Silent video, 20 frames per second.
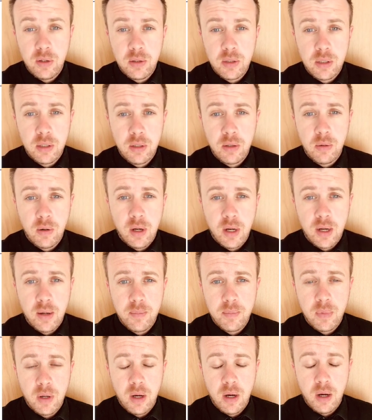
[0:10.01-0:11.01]

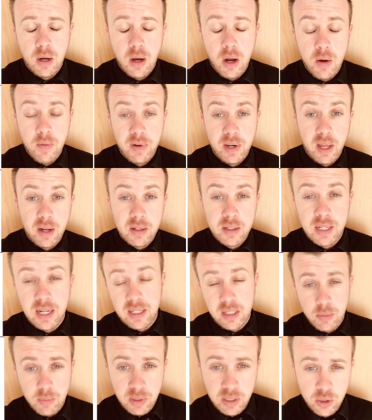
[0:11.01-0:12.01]
to hopefully understand
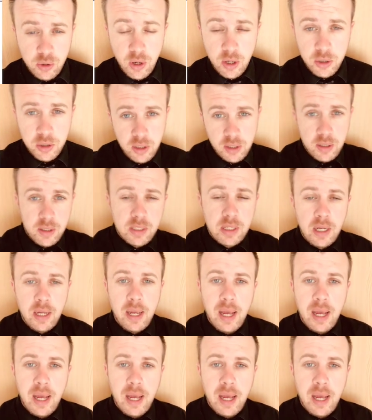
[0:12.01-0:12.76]
some of the instructions,